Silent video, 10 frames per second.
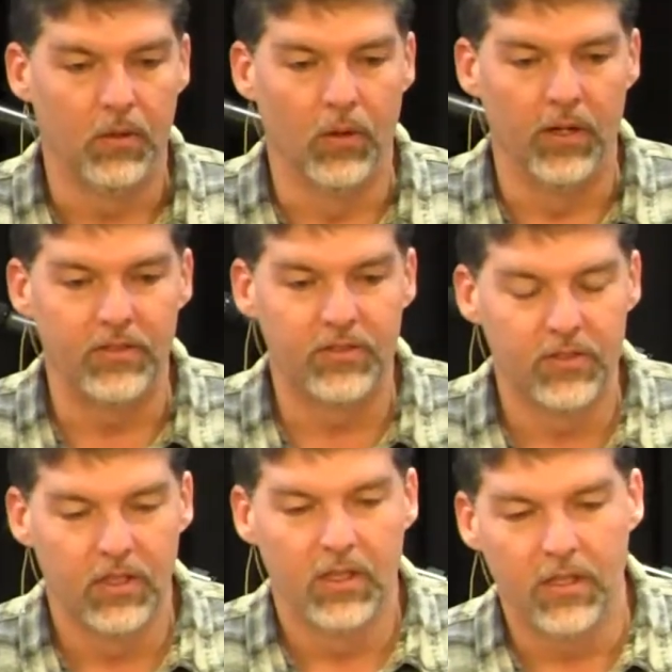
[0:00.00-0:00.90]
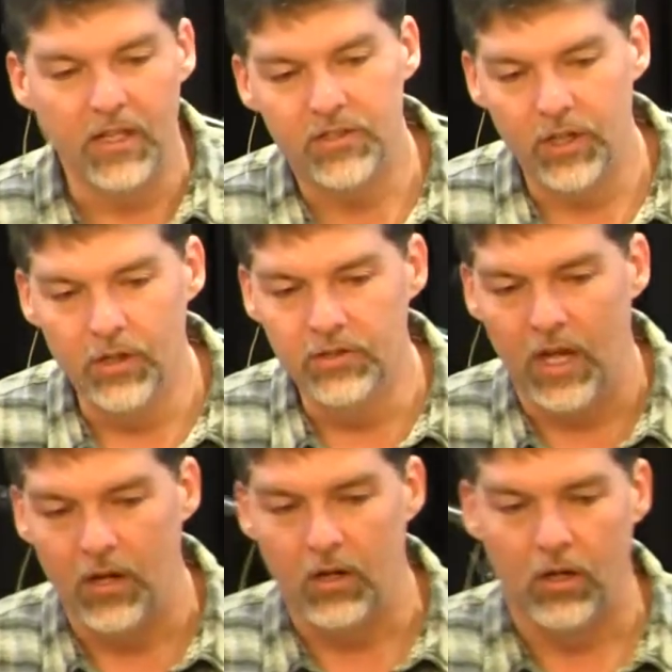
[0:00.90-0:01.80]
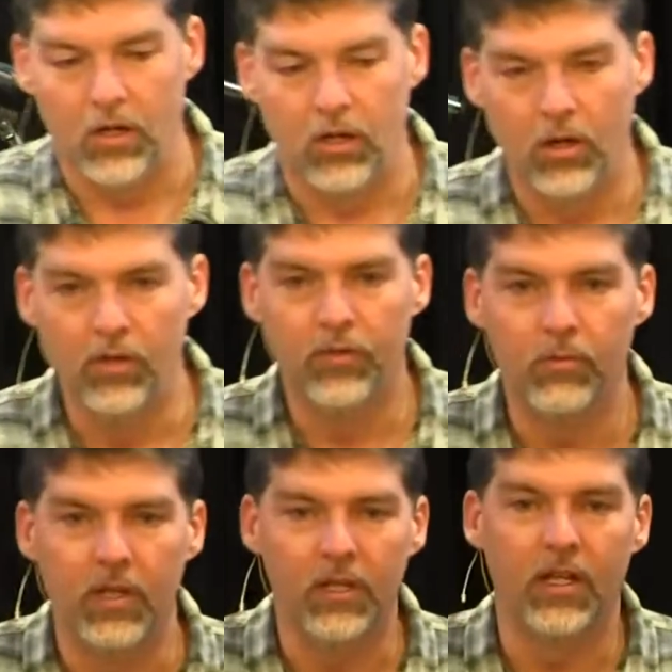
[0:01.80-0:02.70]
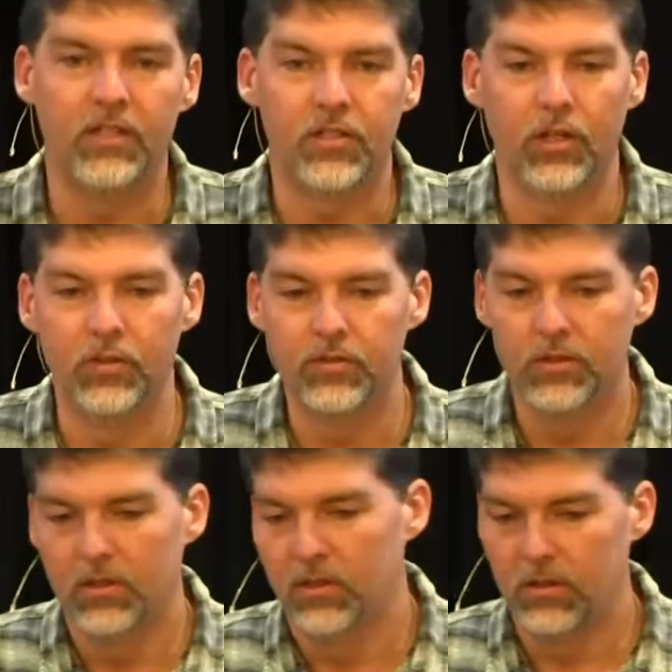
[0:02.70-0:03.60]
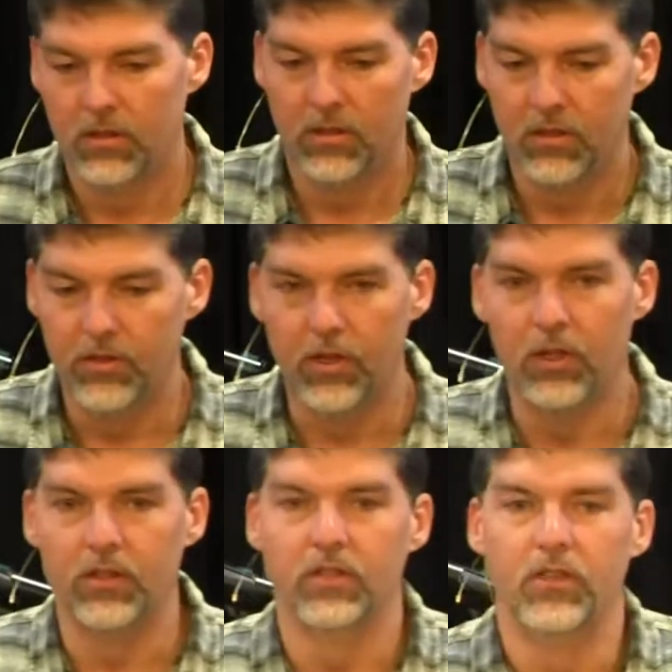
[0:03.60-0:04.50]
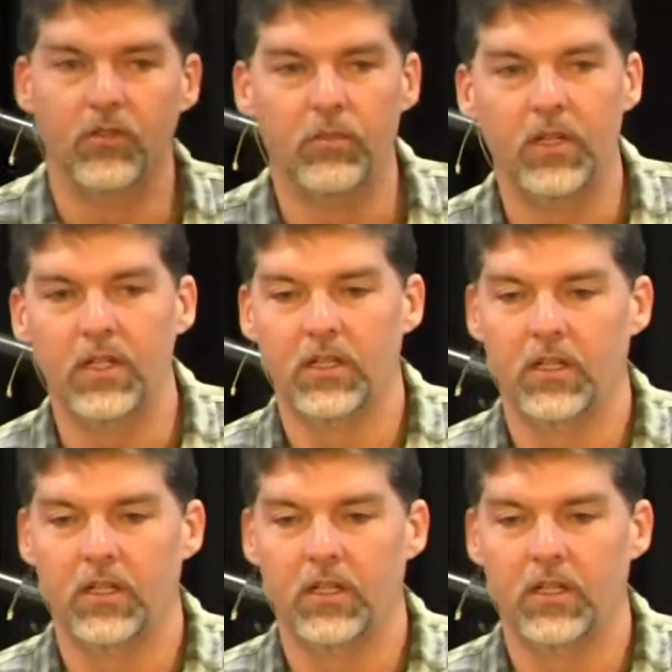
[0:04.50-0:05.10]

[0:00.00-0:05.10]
Or it's they chose alcohol over me, they chose drugs over me.